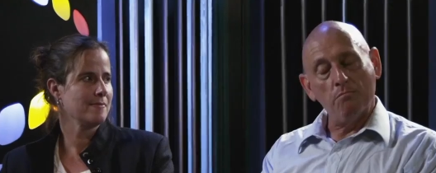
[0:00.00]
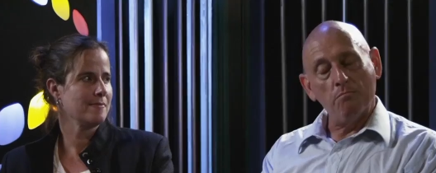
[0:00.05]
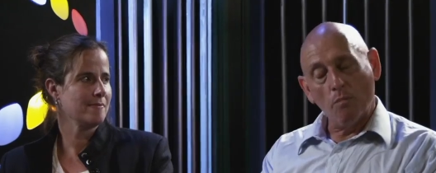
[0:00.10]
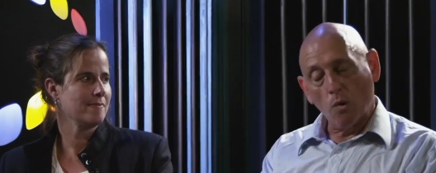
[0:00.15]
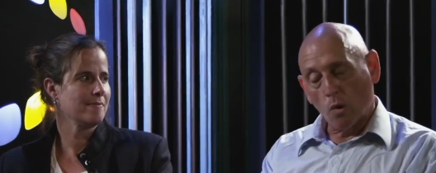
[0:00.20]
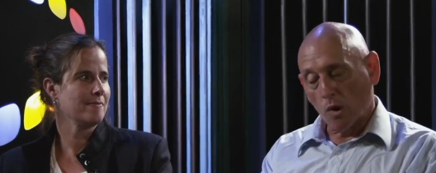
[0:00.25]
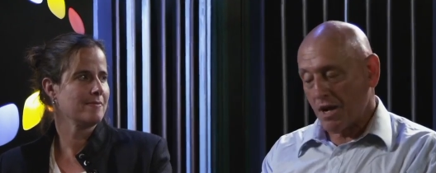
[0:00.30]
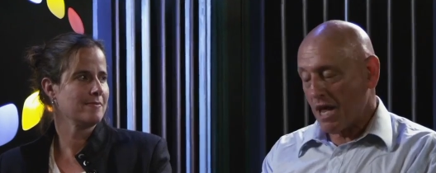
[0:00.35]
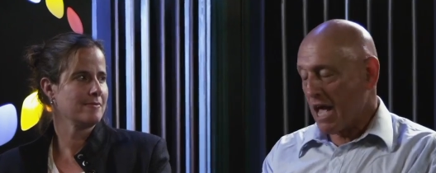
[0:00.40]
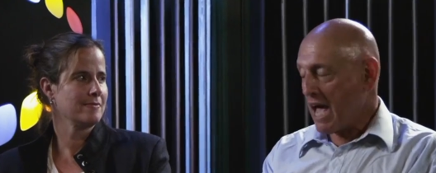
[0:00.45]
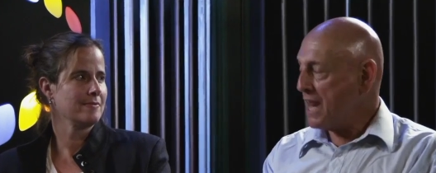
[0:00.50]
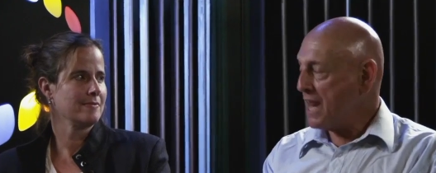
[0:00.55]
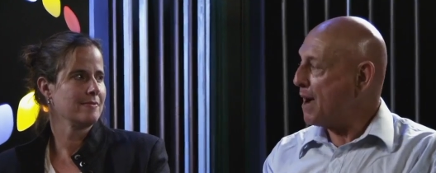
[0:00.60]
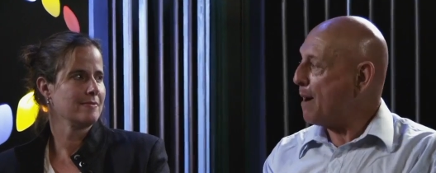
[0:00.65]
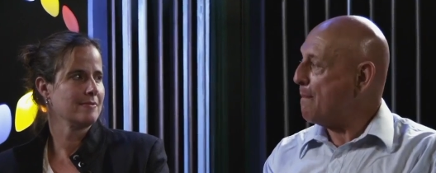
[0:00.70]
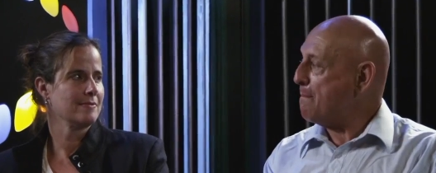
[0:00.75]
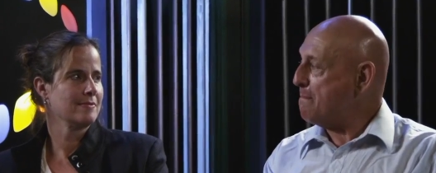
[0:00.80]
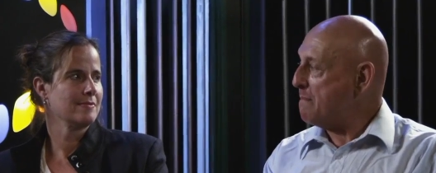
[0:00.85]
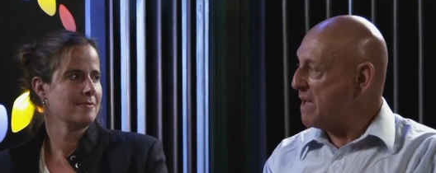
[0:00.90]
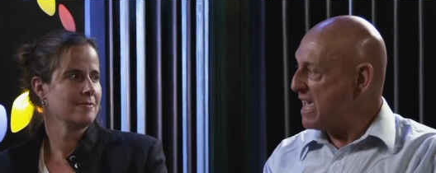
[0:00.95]
Speaker 1: Mort had
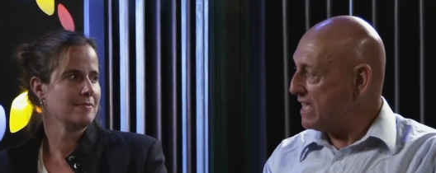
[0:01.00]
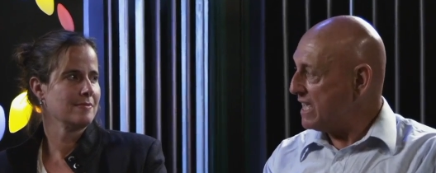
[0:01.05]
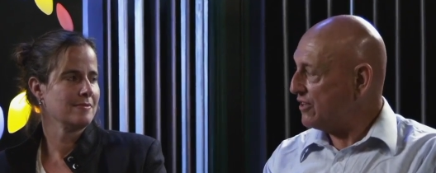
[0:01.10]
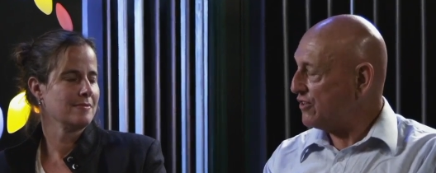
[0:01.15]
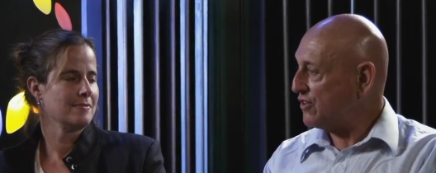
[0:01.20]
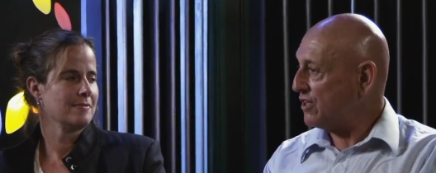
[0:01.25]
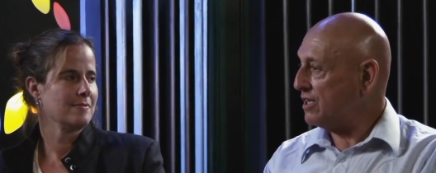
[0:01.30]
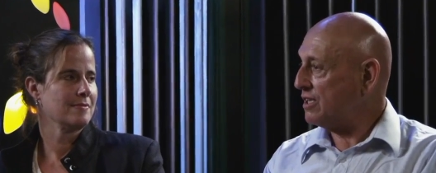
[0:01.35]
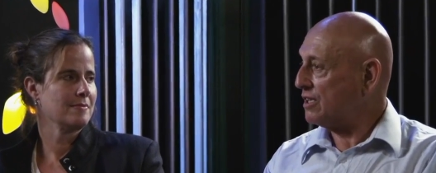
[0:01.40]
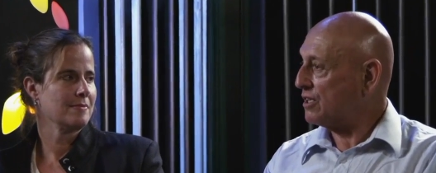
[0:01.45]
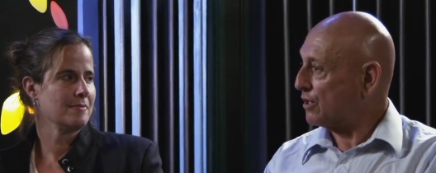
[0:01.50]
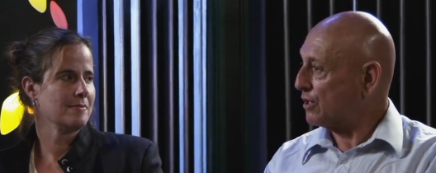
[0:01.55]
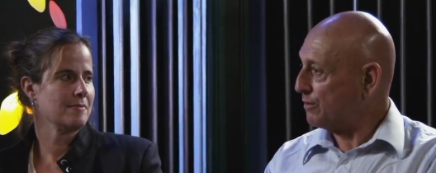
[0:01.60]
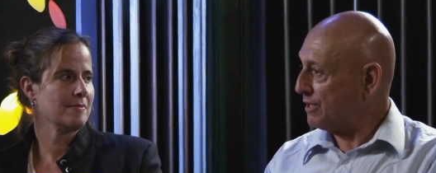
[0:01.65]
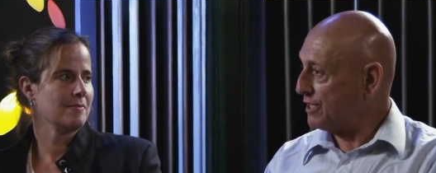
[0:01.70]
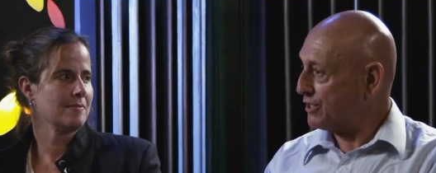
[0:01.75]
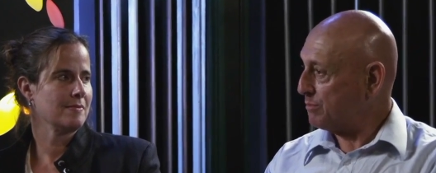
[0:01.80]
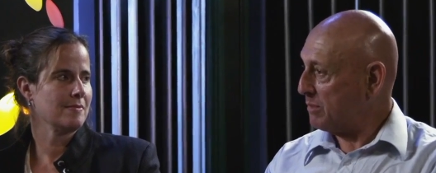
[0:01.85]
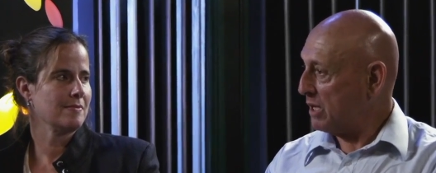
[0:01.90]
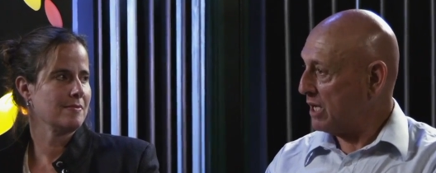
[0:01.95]
amazing
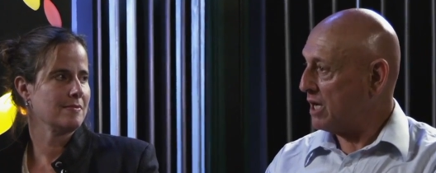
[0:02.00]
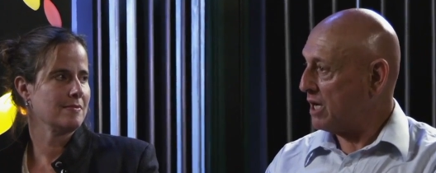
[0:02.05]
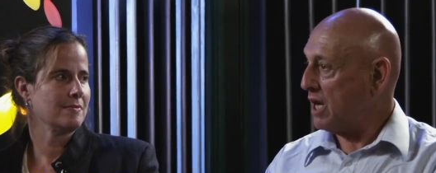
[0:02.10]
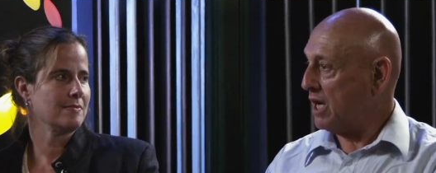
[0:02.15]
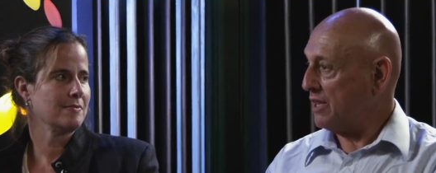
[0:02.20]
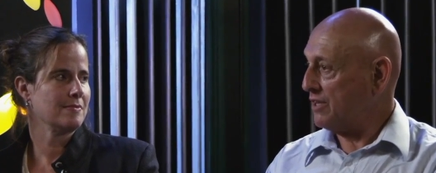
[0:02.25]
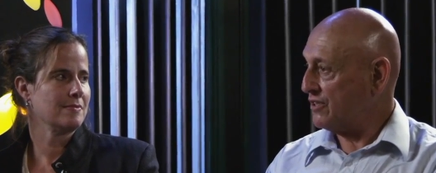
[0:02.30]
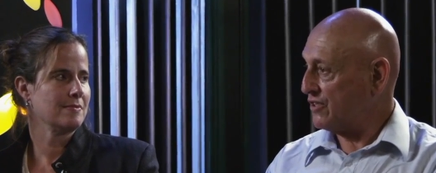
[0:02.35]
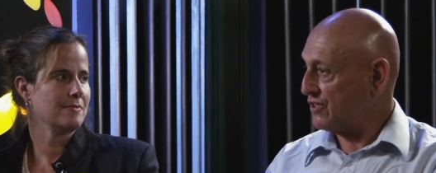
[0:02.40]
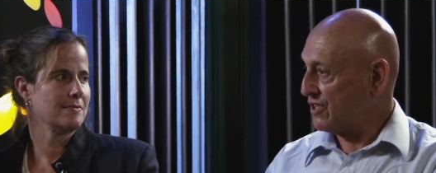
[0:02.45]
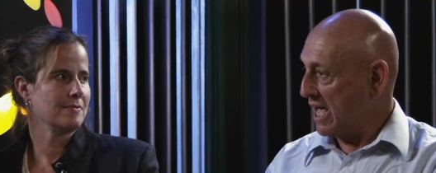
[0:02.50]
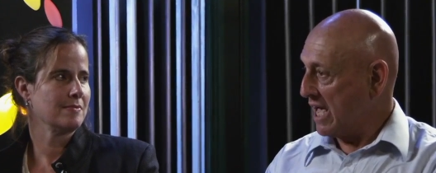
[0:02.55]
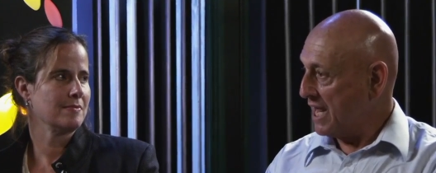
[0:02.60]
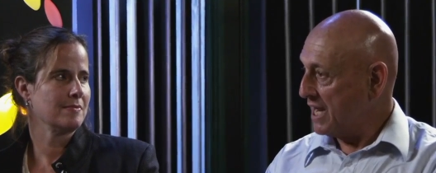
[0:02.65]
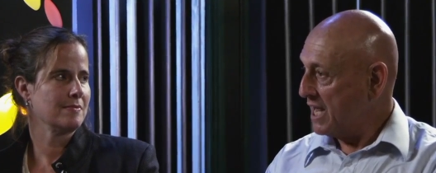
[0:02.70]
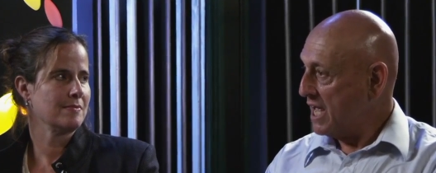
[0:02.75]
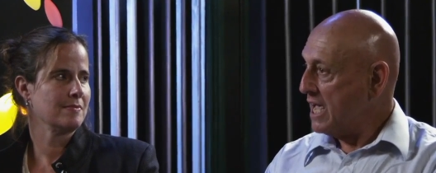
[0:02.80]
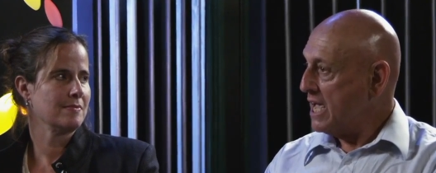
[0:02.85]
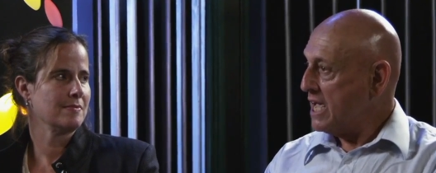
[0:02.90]
charisma on the set.